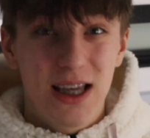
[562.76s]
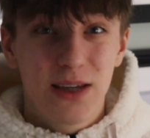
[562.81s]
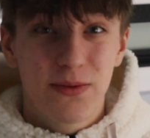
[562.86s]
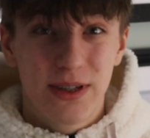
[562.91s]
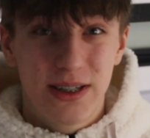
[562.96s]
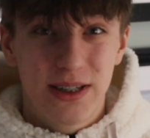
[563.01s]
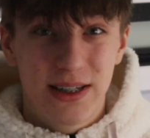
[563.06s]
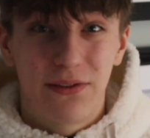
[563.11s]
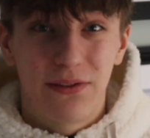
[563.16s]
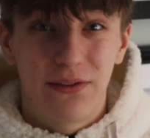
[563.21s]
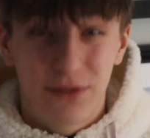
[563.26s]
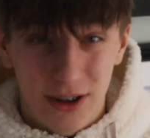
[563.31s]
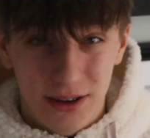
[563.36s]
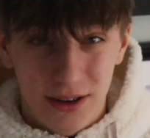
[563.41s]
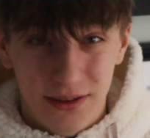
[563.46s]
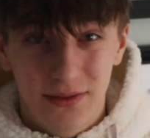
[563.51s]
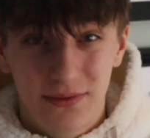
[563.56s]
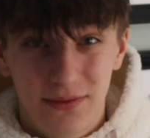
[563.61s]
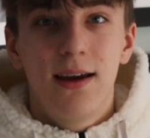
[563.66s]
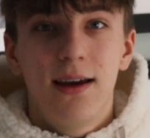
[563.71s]
different.
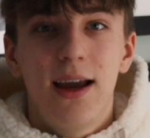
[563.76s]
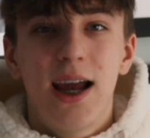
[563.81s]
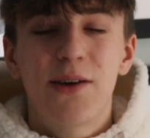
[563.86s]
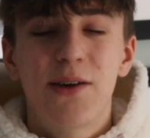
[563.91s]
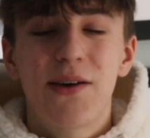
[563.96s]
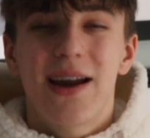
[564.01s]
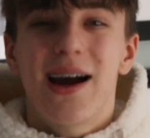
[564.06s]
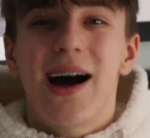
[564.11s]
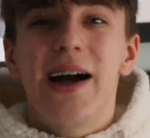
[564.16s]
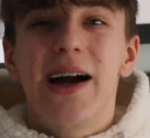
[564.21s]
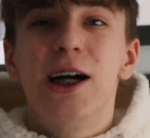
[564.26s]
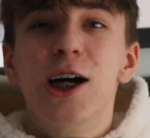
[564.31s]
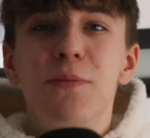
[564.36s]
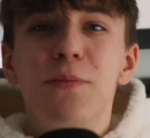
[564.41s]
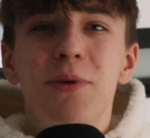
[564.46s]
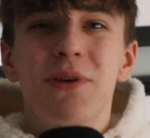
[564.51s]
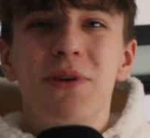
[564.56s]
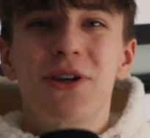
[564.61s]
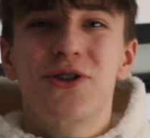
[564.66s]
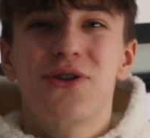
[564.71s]
Anyway, I
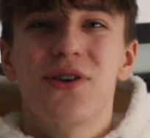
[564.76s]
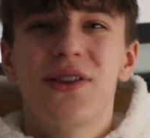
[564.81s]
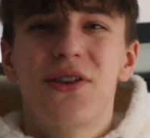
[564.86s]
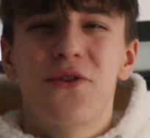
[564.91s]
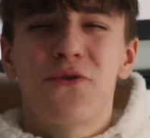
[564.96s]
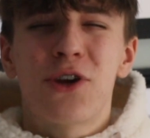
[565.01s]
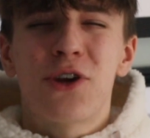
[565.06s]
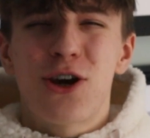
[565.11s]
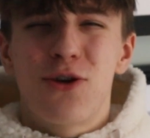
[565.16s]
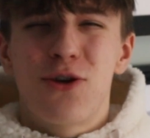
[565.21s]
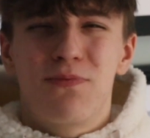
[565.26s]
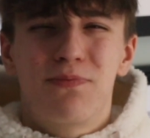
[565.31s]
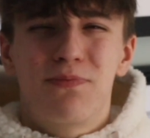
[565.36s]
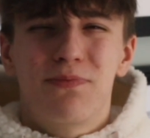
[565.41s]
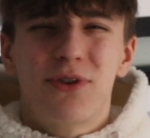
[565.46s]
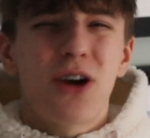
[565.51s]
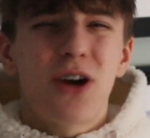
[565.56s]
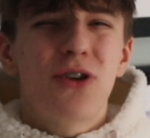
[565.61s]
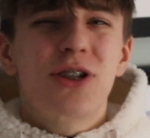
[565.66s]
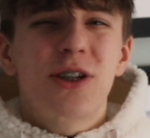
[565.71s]
hope you enjoyed the video.
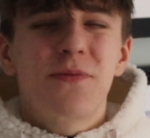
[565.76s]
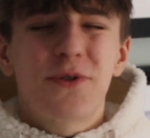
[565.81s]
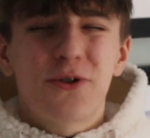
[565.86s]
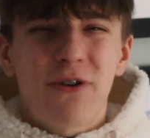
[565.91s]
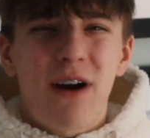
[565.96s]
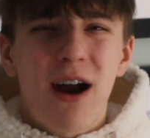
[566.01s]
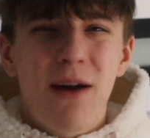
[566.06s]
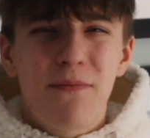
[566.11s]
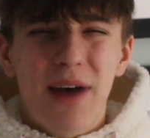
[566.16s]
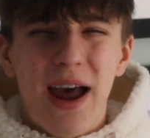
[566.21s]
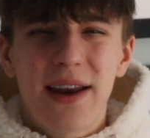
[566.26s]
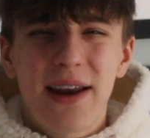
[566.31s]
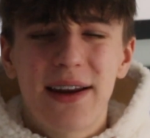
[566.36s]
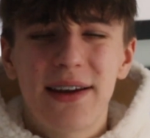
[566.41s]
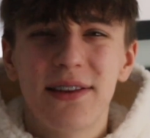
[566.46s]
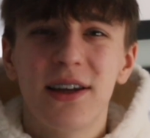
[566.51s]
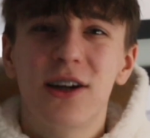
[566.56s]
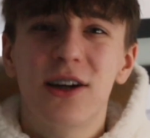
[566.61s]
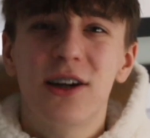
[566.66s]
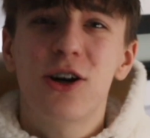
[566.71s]
Go subscribe, and
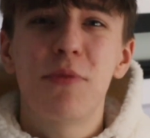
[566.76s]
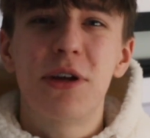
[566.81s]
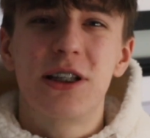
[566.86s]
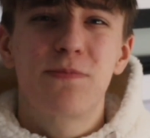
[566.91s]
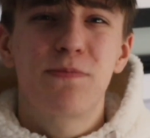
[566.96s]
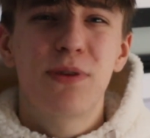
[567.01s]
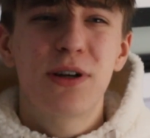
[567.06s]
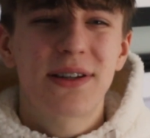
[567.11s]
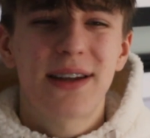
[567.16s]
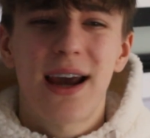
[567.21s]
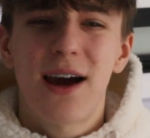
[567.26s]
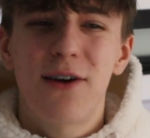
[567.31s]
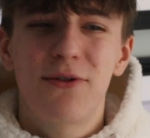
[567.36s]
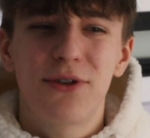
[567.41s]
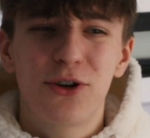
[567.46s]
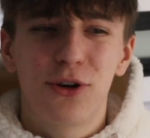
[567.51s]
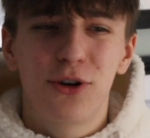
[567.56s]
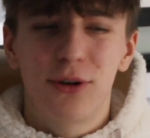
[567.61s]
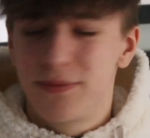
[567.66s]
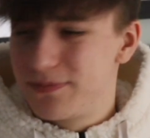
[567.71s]
in the comments, put down
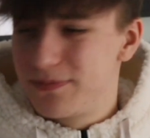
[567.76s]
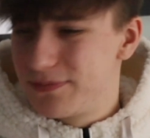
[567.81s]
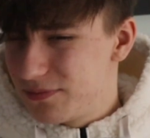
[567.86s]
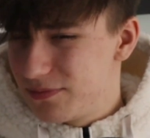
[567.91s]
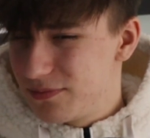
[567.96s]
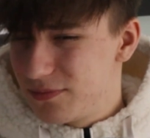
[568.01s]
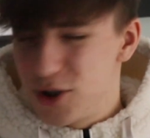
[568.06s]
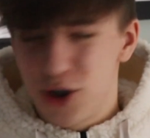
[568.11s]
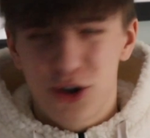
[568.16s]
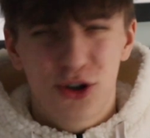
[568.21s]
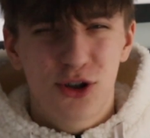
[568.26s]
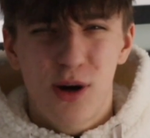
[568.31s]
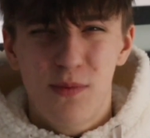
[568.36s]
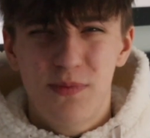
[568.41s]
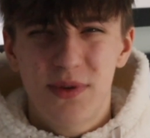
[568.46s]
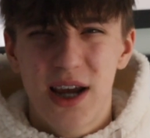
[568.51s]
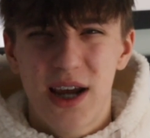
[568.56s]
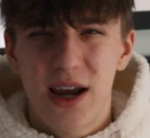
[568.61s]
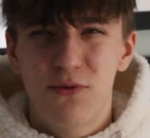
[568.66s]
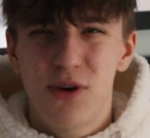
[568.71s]
your
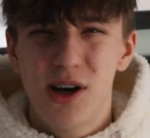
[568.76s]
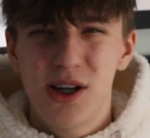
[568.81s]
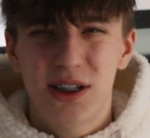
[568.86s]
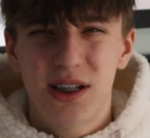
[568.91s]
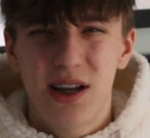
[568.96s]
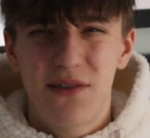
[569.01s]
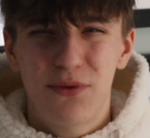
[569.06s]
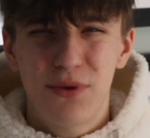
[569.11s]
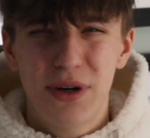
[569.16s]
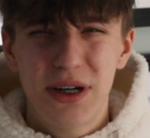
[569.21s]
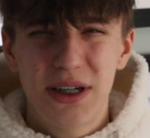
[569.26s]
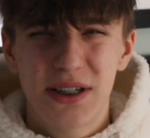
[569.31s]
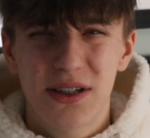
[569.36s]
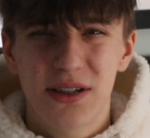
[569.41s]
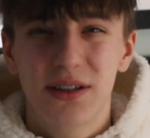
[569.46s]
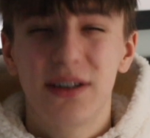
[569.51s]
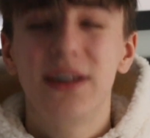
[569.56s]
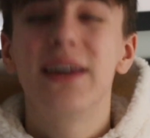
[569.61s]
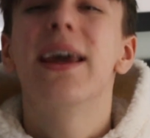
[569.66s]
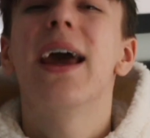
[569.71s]
top 10 worst
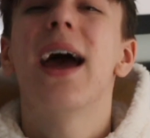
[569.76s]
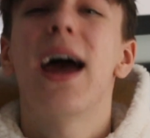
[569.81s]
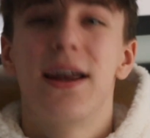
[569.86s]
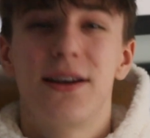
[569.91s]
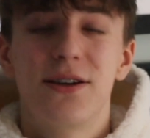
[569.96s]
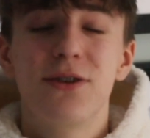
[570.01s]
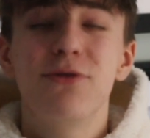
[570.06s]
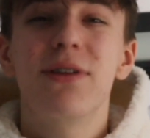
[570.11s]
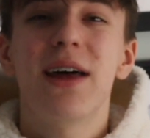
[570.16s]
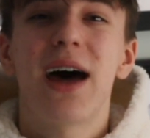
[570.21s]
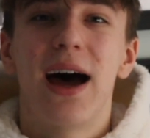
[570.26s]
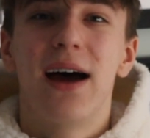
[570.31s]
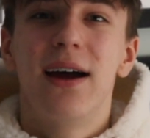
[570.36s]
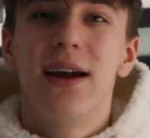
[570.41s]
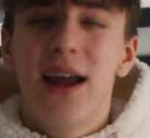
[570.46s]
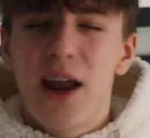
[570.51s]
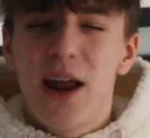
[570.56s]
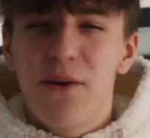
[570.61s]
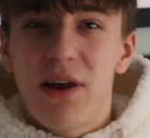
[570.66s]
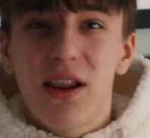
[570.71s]
liveries. Yeah, do that.
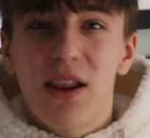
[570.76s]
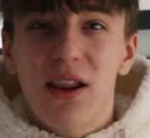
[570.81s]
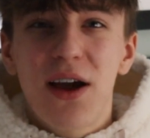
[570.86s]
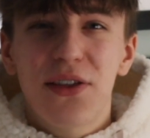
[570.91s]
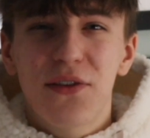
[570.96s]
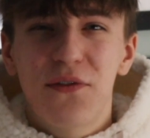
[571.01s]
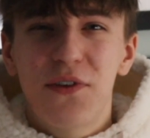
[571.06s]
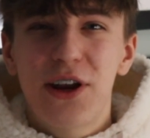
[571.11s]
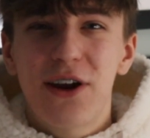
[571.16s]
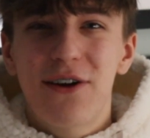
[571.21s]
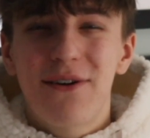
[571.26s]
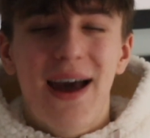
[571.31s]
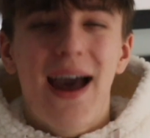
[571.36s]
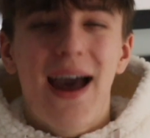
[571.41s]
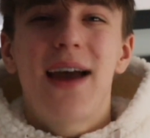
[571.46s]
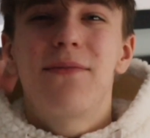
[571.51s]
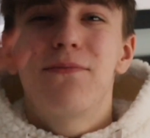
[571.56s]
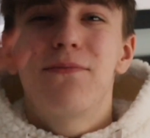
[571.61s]
Anyway, like the video, and